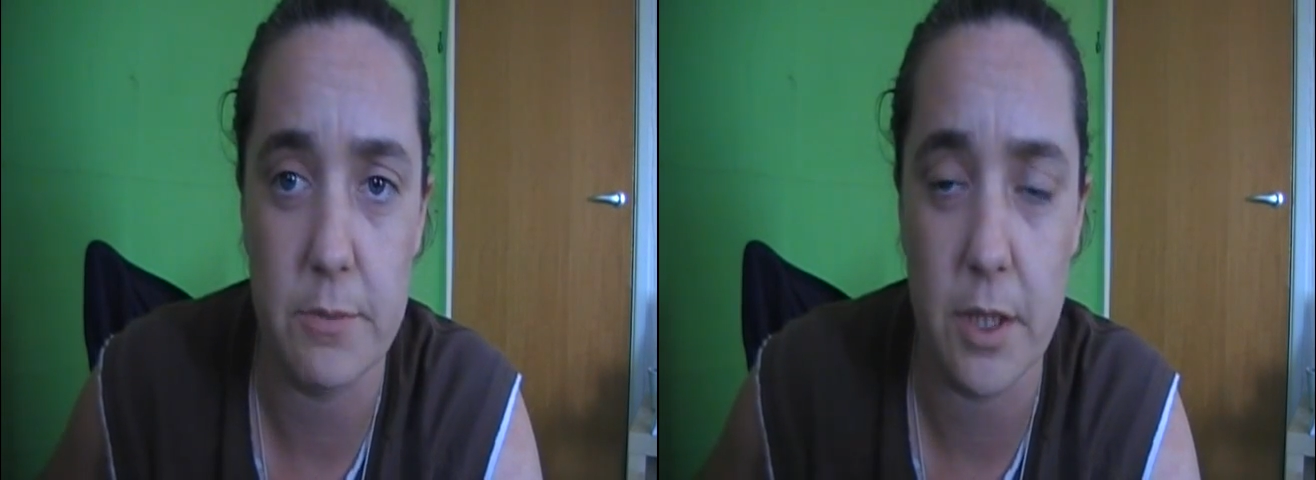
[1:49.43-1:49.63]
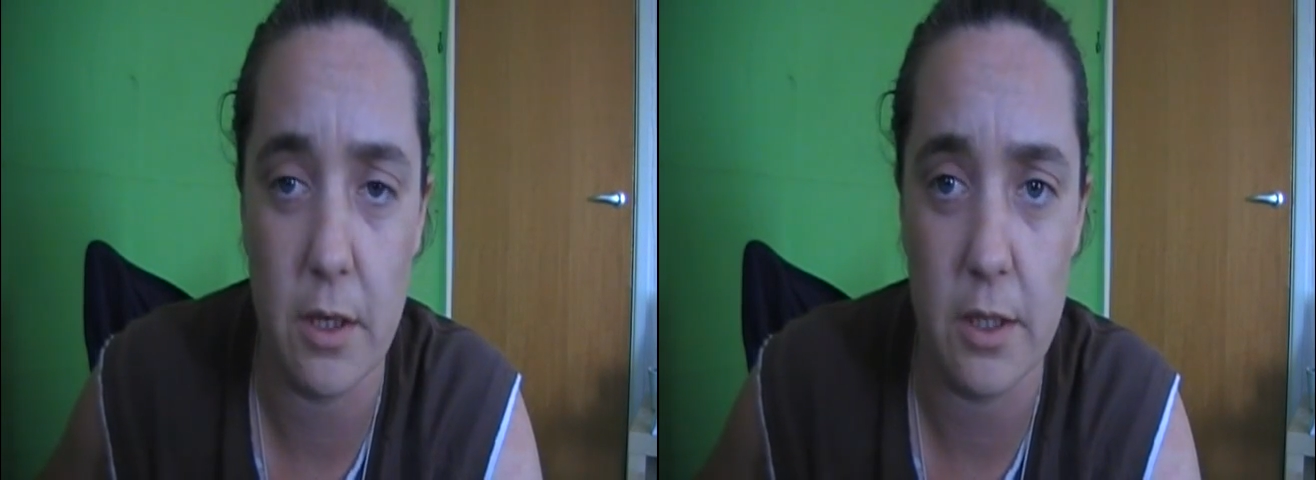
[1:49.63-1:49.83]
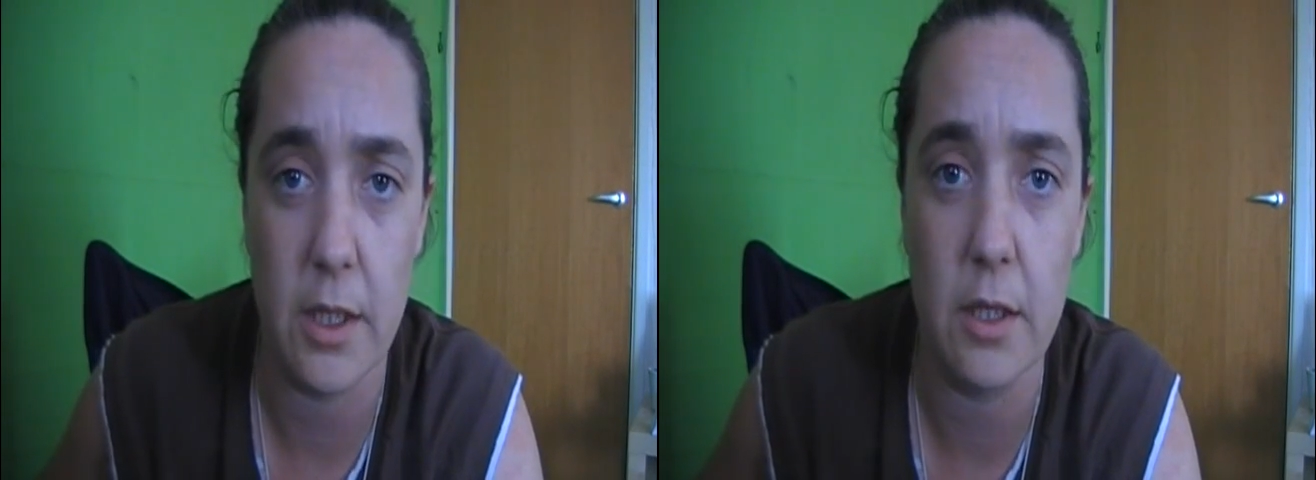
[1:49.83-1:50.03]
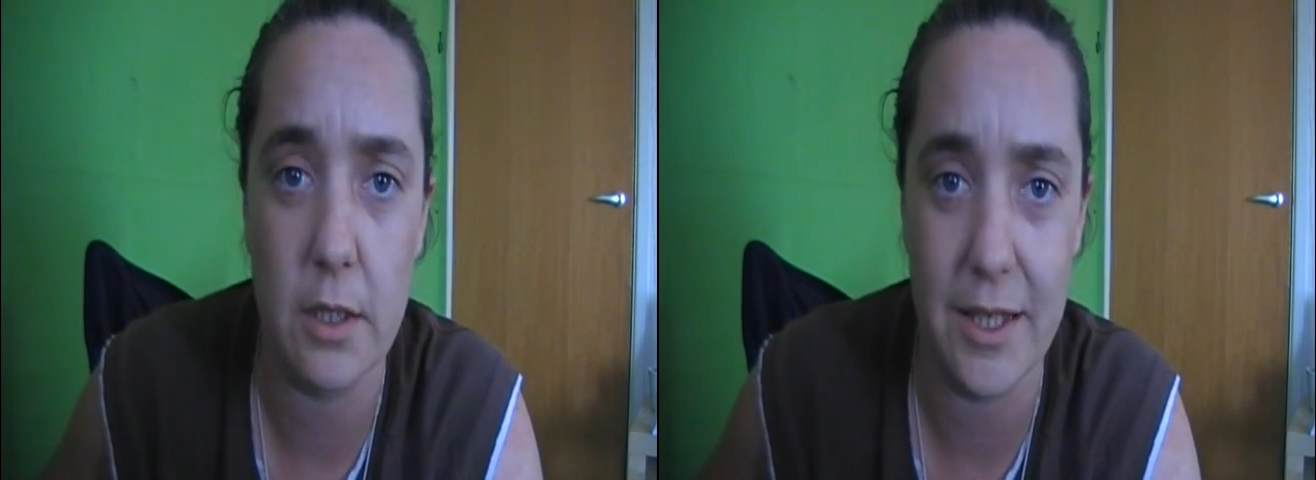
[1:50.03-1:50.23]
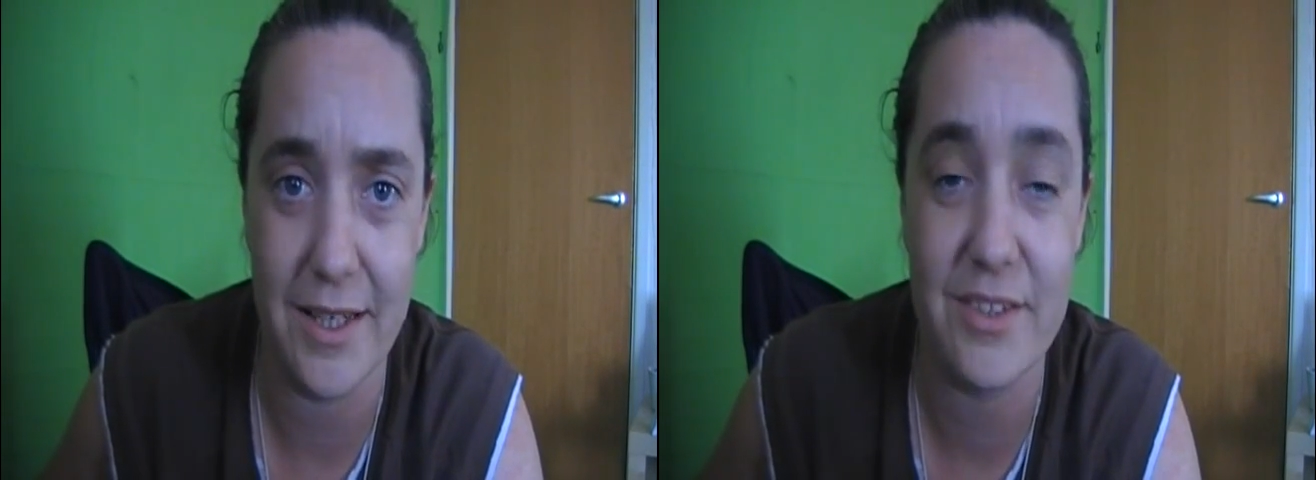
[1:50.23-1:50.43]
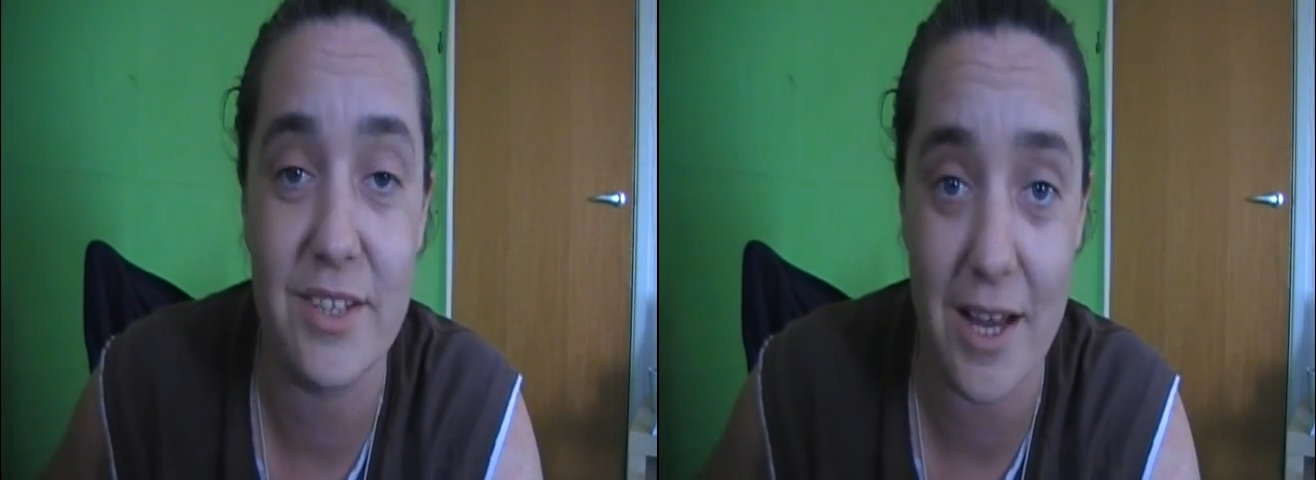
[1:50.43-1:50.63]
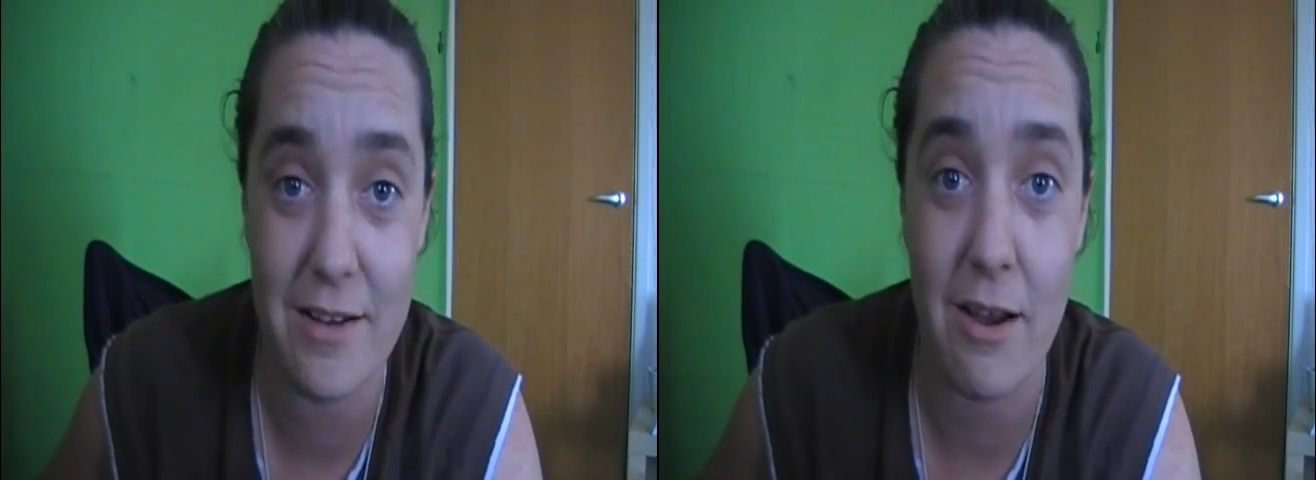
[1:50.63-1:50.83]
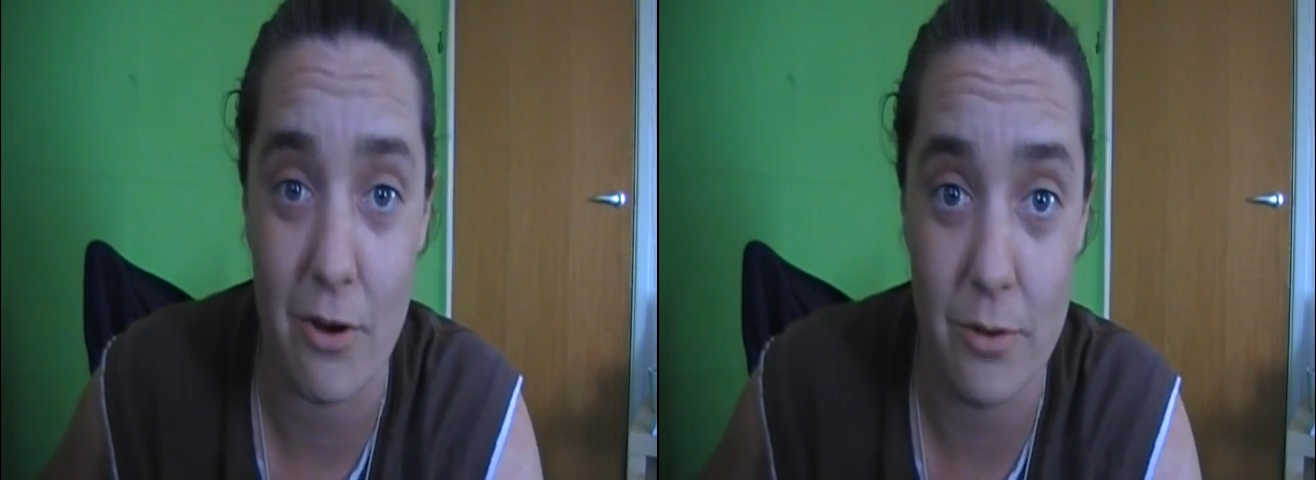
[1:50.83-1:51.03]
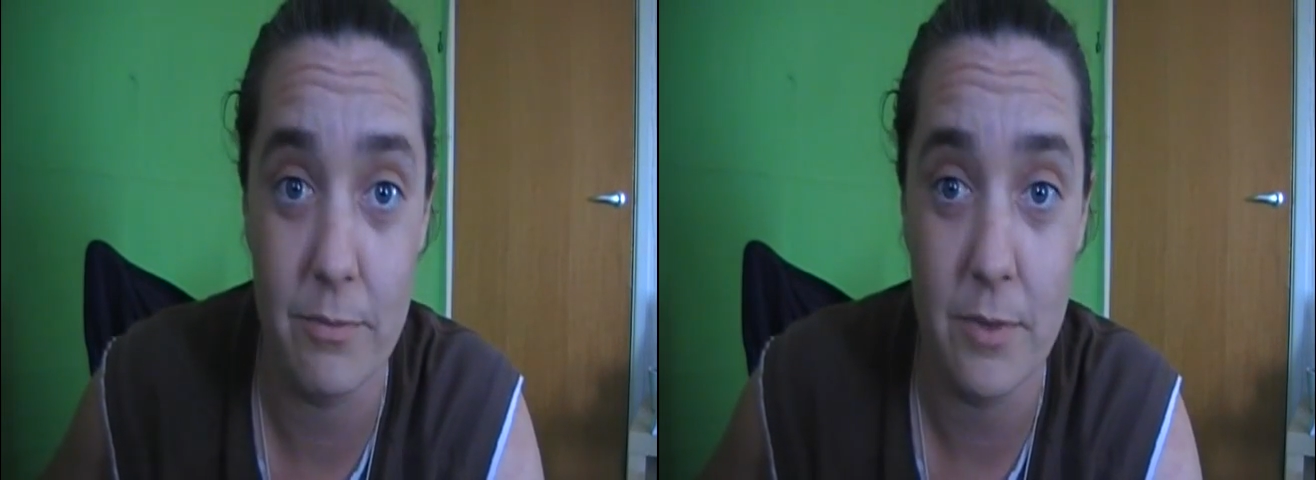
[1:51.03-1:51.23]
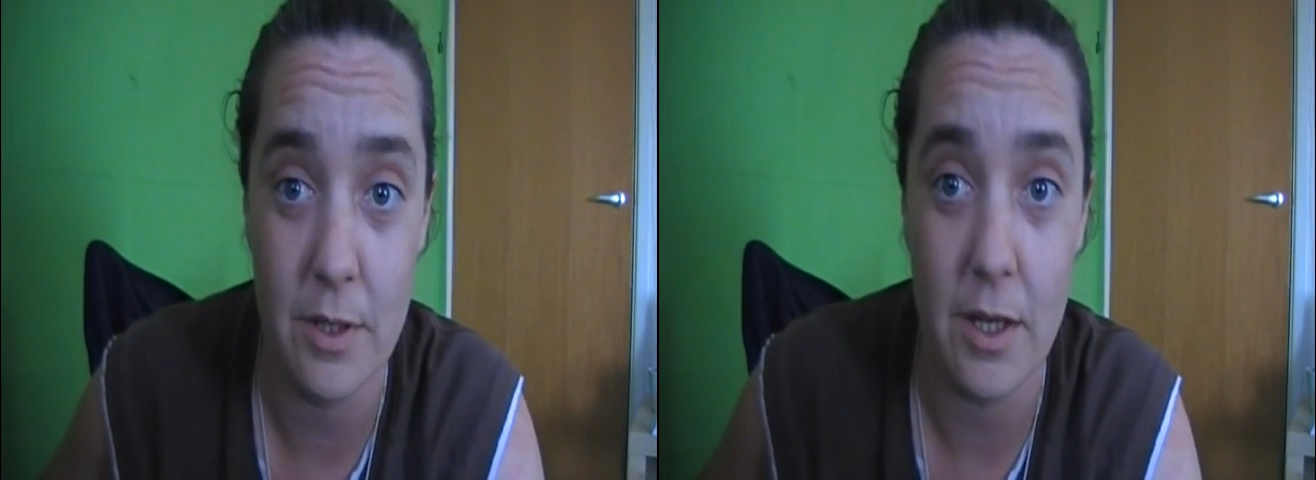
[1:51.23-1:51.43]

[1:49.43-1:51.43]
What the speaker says: to be earning at least take home